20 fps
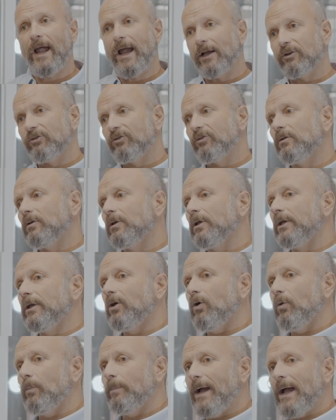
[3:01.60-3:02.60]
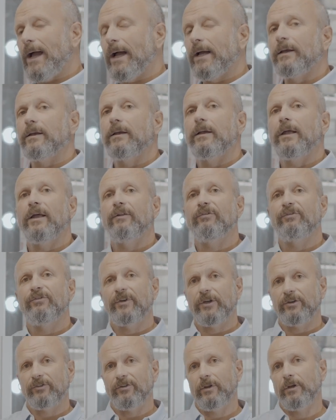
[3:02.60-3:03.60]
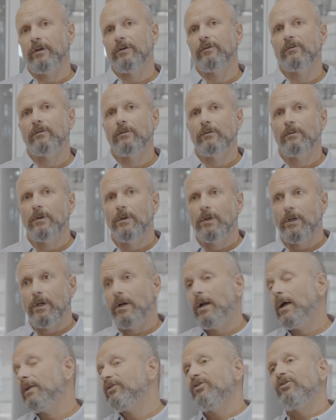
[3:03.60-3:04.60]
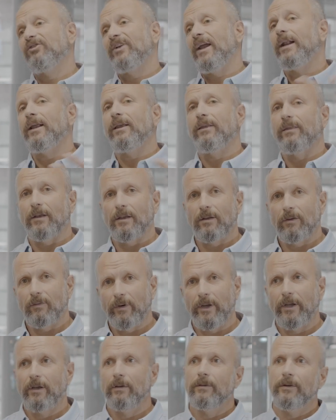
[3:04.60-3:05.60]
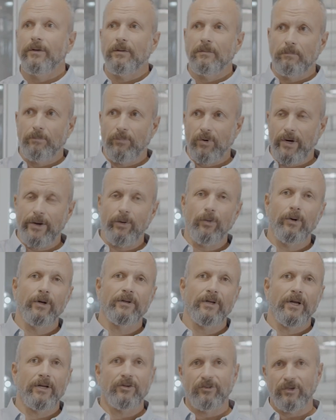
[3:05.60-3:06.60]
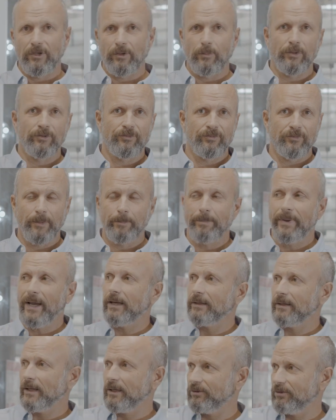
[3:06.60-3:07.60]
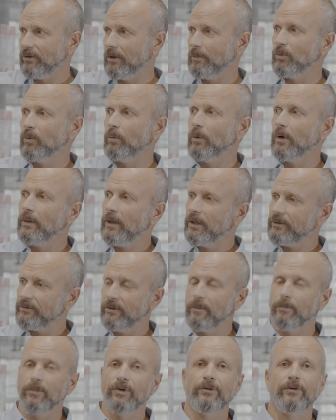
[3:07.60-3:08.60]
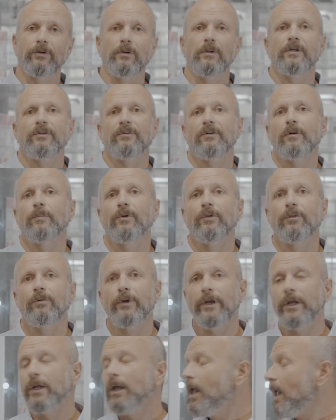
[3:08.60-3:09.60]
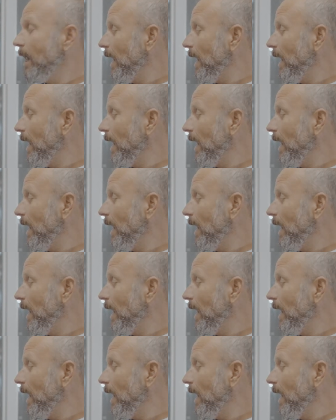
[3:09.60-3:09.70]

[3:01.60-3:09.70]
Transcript: actually go back and fix things. Not just anything, right? Prioritize sequence for impact. That's number one, that's number two, that's number three.